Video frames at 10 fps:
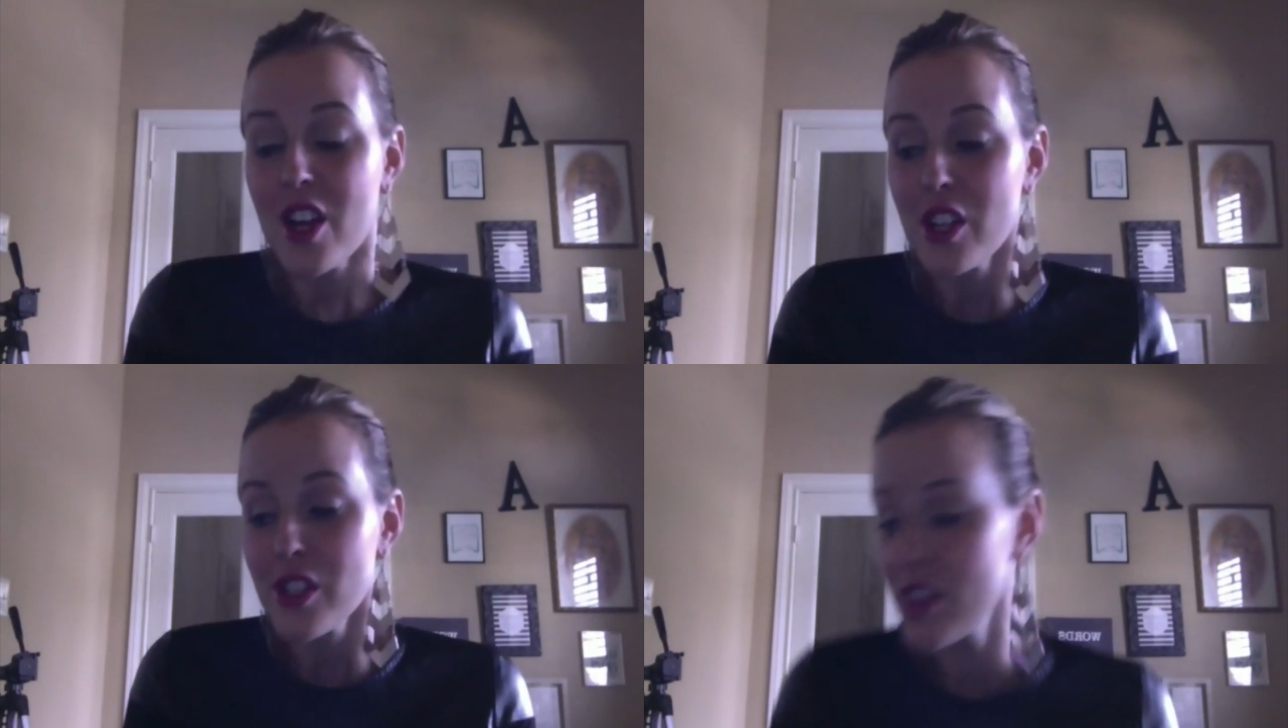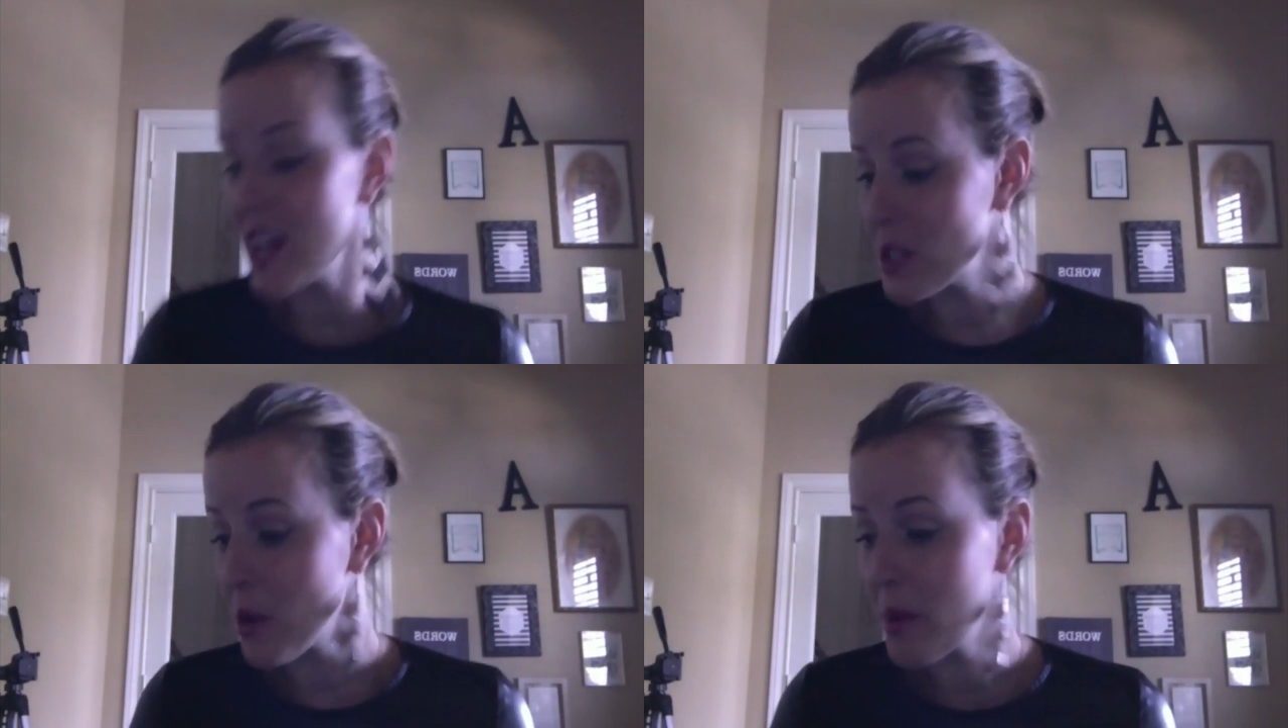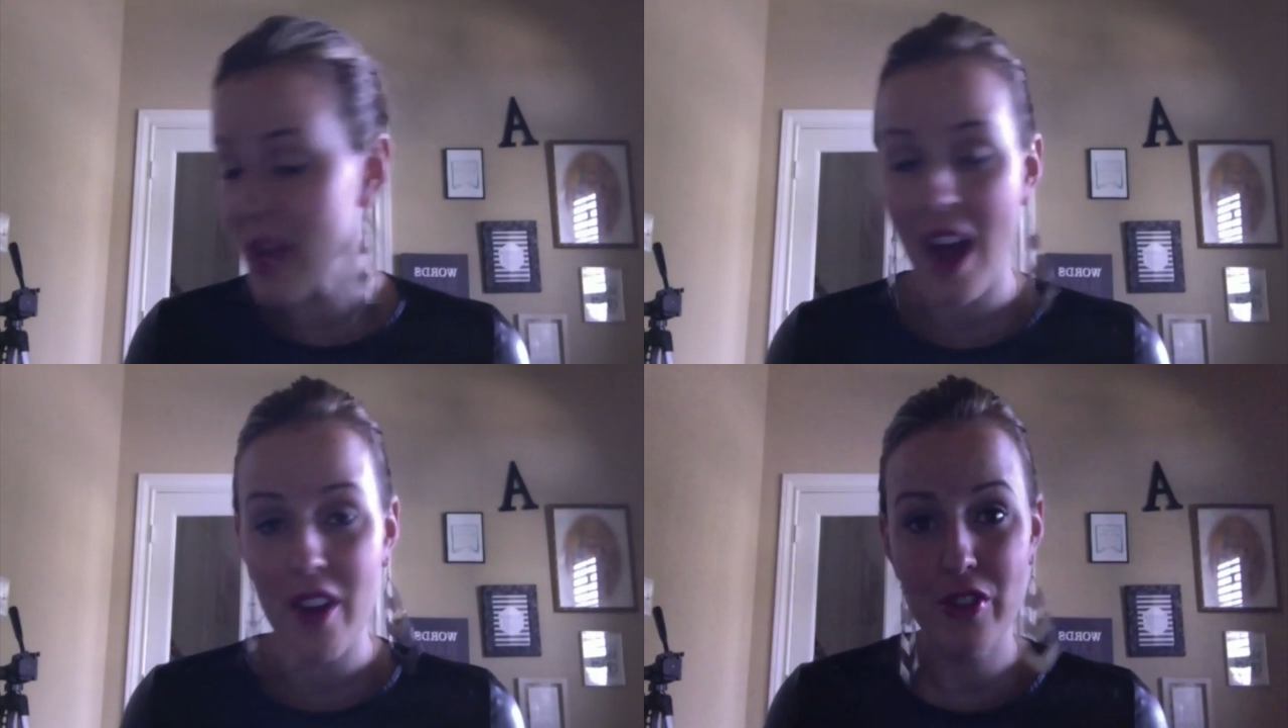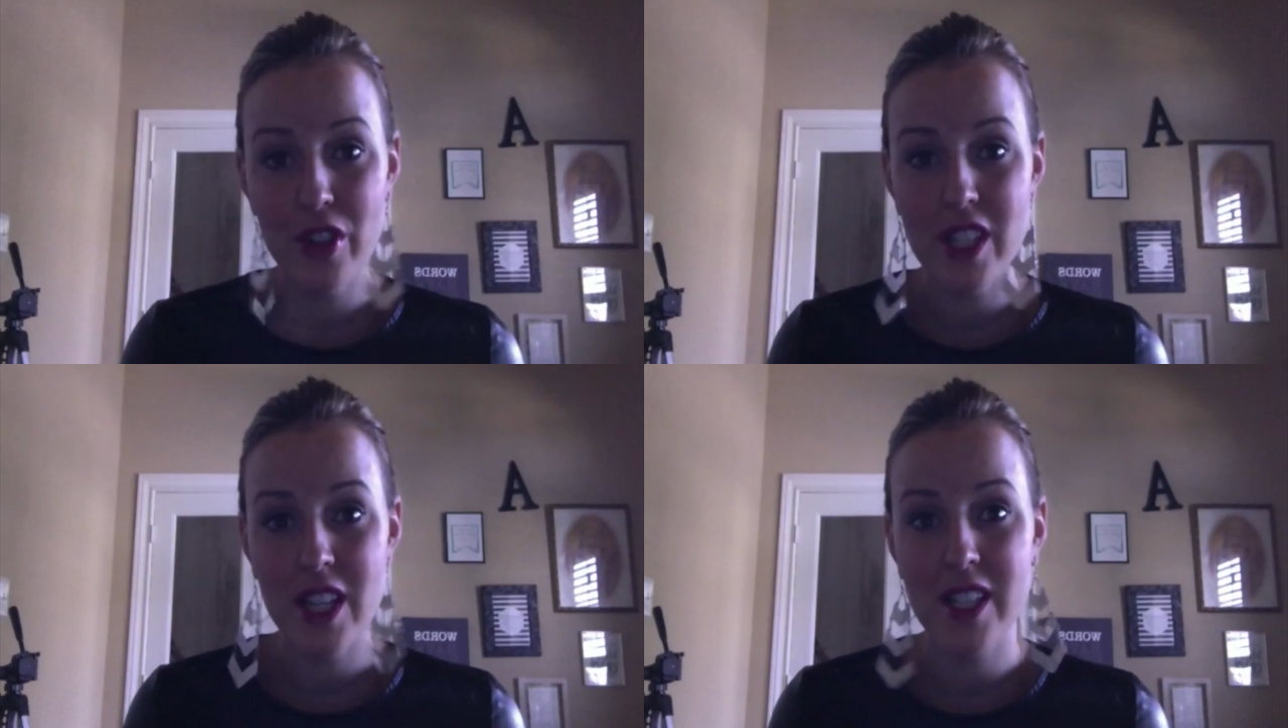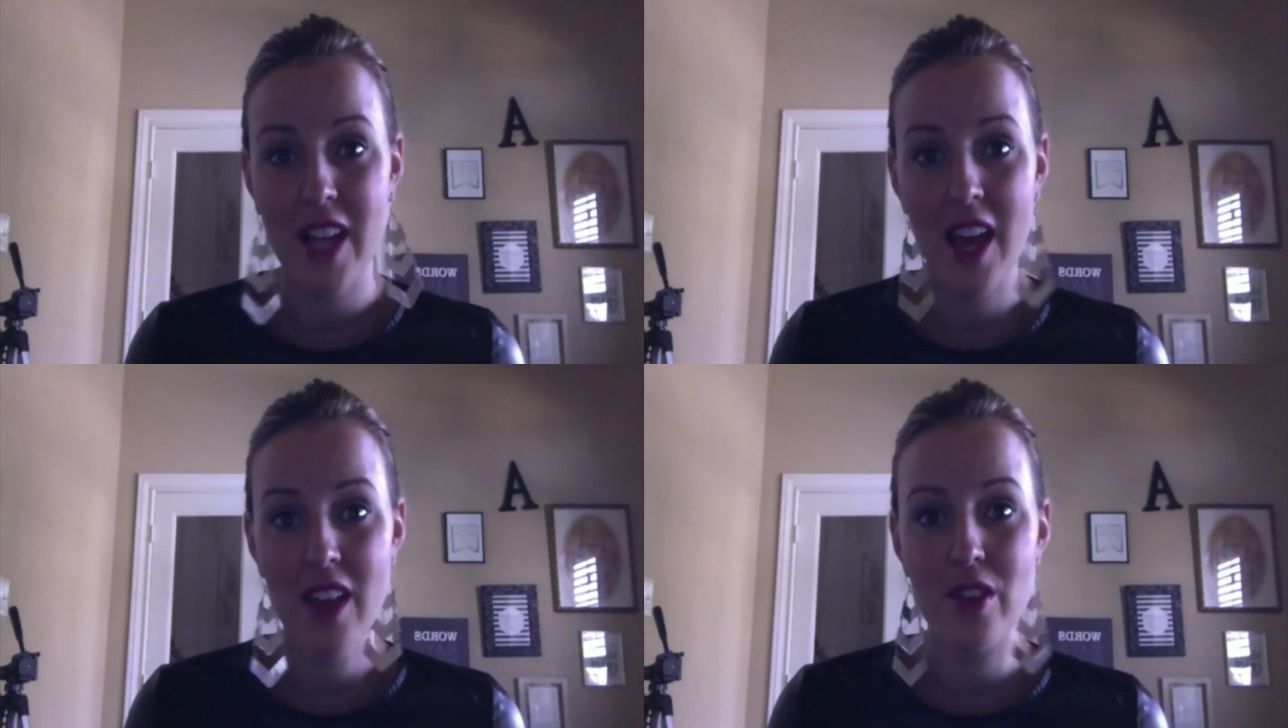So that's what we have for
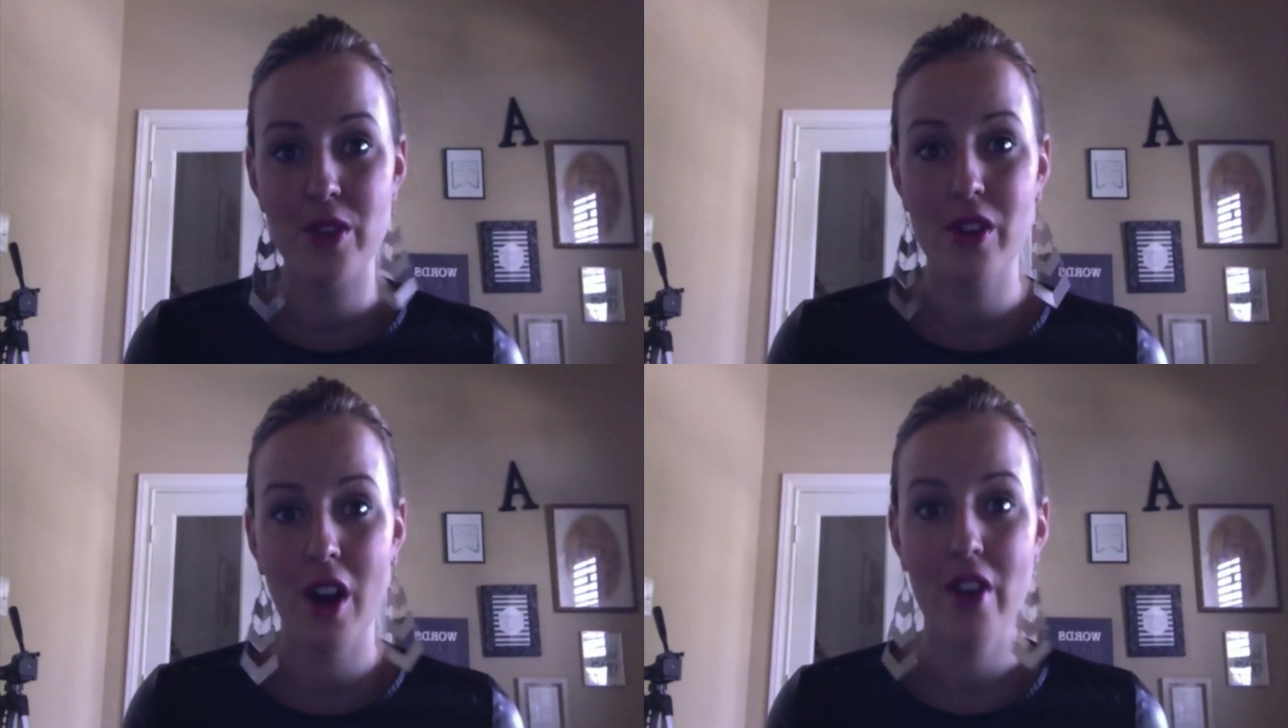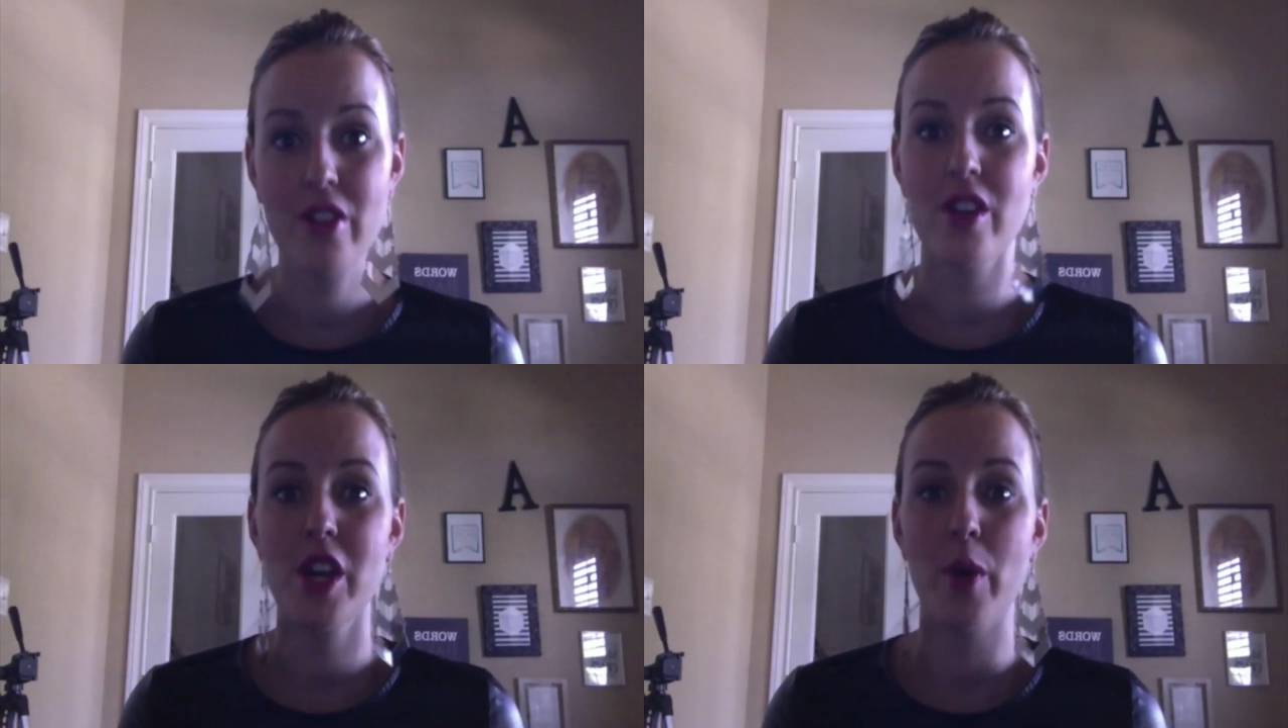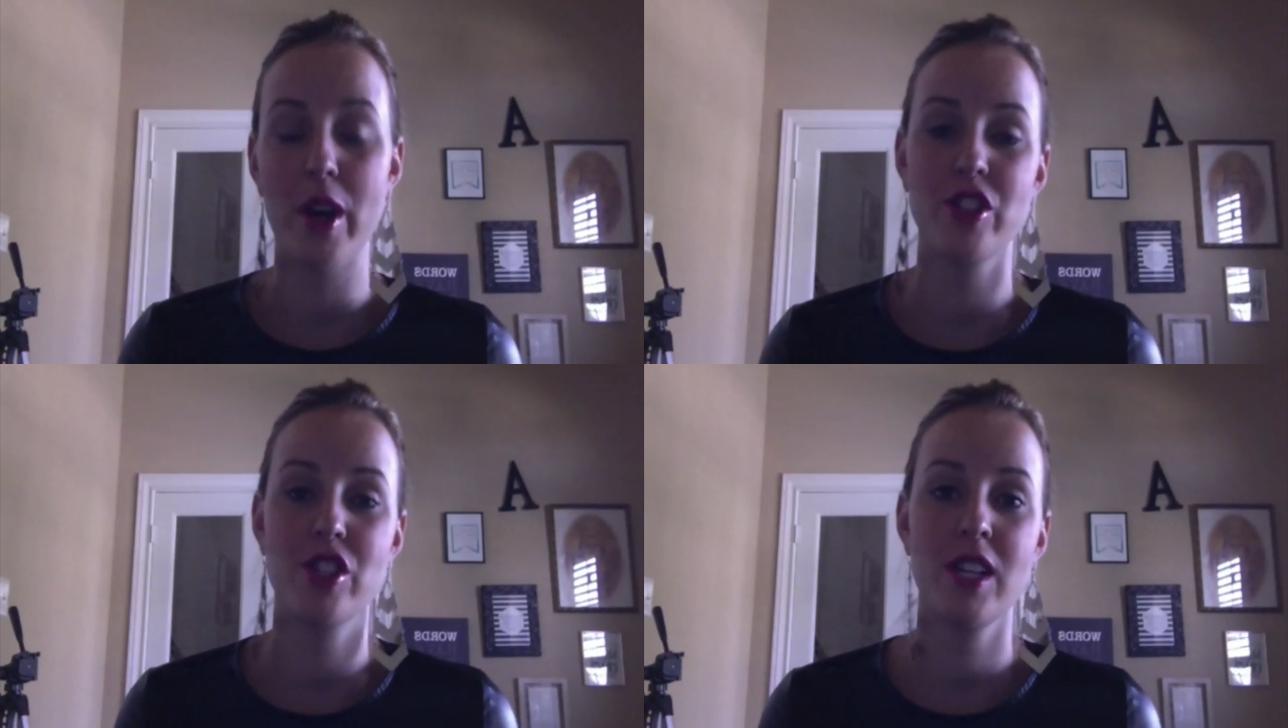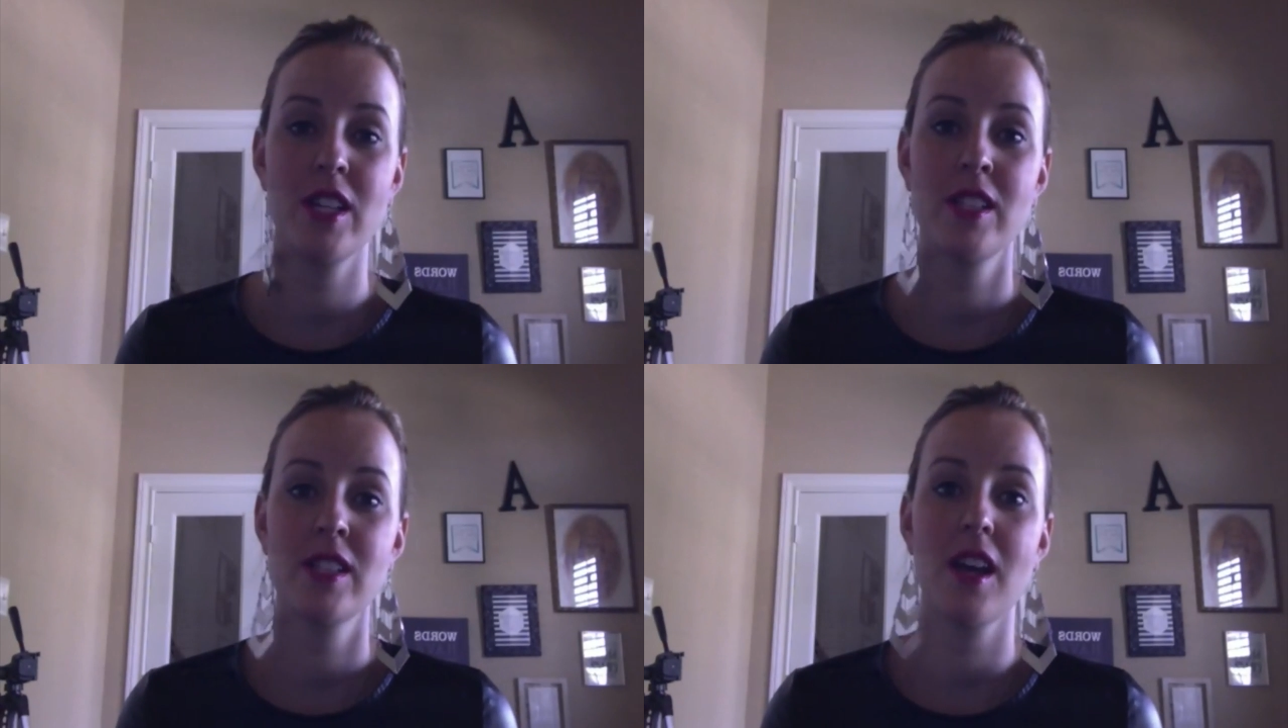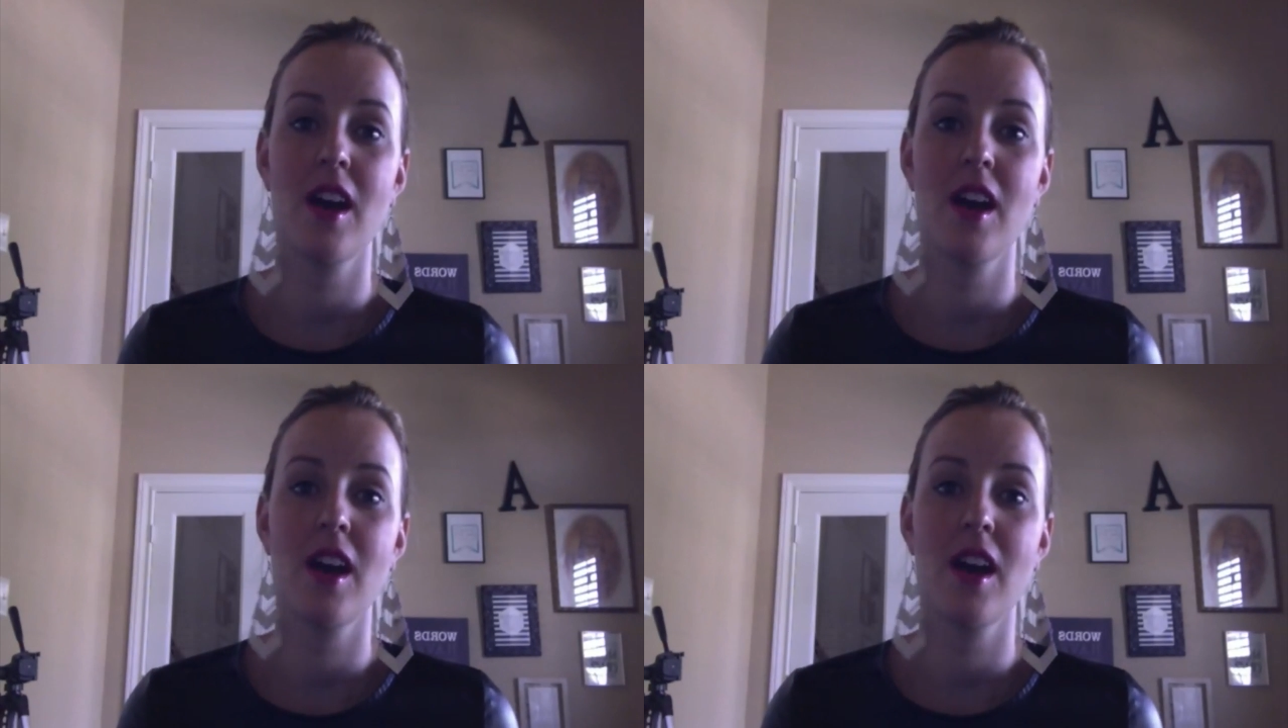today. Those are our 3 questions.